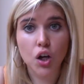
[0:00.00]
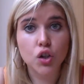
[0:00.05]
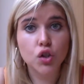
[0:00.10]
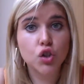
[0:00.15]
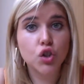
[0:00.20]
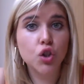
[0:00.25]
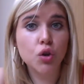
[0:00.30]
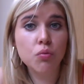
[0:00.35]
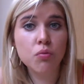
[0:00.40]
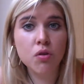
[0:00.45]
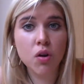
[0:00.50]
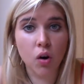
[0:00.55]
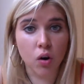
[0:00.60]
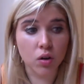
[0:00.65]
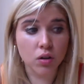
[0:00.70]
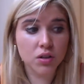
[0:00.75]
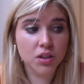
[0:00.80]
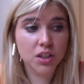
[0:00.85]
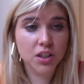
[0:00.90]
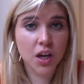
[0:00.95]
Do
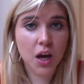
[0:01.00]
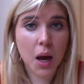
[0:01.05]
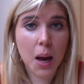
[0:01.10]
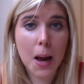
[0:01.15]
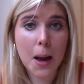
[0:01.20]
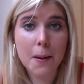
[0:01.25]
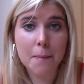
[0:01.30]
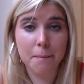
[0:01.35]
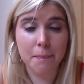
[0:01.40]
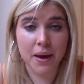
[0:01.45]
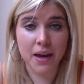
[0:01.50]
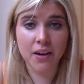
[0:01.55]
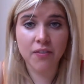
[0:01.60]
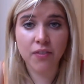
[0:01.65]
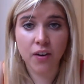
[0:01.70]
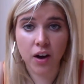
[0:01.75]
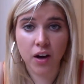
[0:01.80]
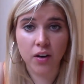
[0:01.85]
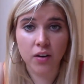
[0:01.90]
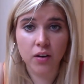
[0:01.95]
not make
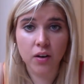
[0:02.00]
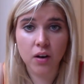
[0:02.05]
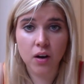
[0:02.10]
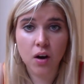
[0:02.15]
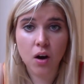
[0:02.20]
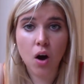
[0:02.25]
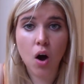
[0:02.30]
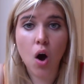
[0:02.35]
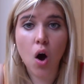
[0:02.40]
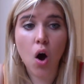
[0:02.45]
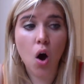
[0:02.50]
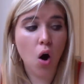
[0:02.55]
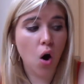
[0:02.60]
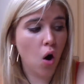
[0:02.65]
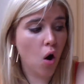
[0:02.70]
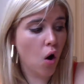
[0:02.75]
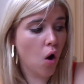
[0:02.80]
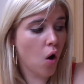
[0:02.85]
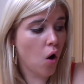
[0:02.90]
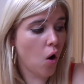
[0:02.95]
fun
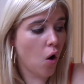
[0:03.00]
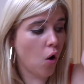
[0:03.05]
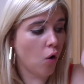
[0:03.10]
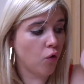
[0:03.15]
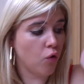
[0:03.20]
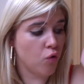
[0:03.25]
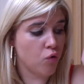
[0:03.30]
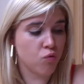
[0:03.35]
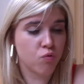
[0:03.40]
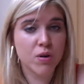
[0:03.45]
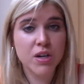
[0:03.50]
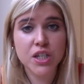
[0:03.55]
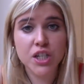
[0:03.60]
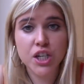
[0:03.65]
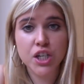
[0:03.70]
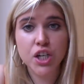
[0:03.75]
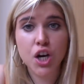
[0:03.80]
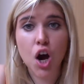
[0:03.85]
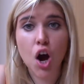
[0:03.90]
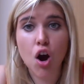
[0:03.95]
of
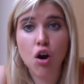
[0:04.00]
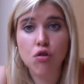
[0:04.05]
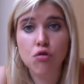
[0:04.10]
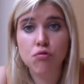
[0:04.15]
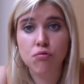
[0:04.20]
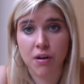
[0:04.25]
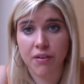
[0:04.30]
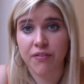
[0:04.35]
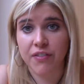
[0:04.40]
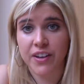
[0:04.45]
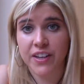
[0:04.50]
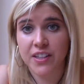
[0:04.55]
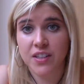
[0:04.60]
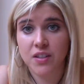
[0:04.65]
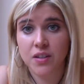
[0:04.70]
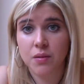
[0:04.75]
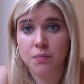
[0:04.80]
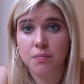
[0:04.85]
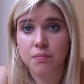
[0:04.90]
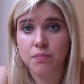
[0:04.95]
Richard
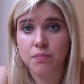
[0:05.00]
Griffiths.